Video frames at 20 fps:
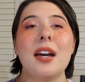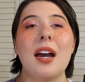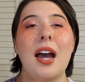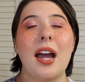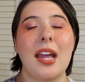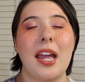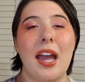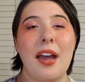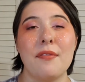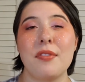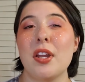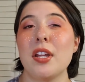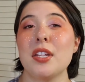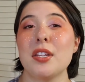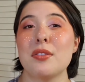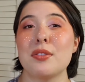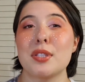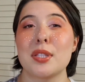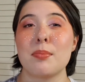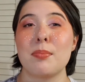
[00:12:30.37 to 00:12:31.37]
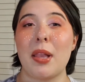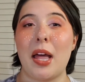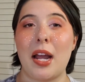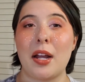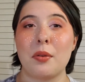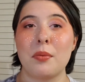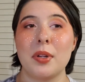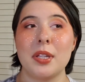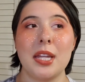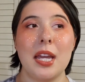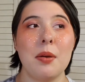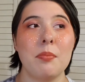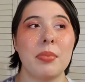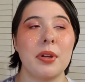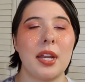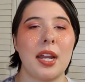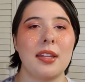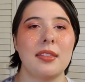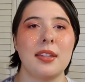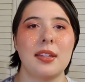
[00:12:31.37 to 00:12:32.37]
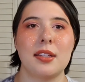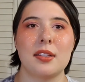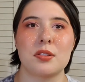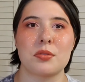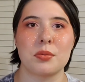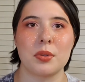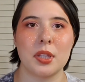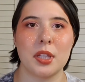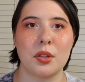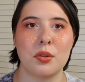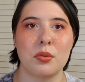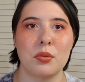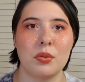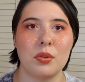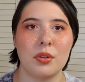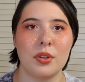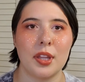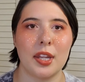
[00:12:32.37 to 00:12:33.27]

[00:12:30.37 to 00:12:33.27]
I have not used the black one yet, but I think it's really cool